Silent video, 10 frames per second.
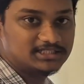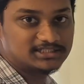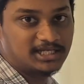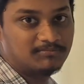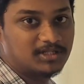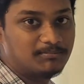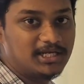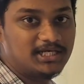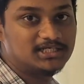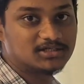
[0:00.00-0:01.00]
name, the
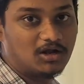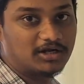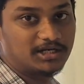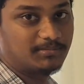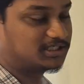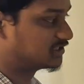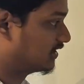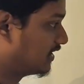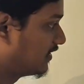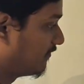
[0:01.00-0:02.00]
meaning is already
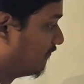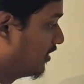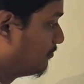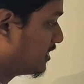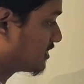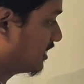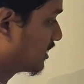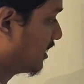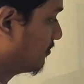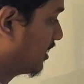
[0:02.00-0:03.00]
mentioned. Web is
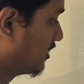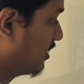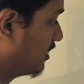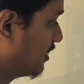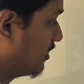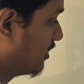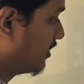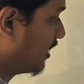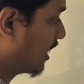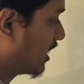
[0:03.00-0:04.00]
nothing but
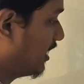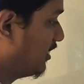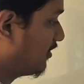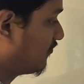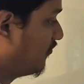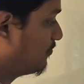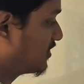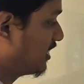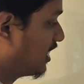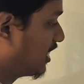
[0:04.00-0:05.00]
a kind of
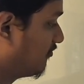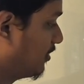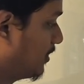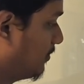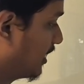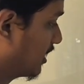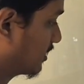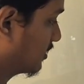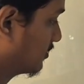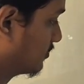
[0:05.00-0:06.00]
website or web application.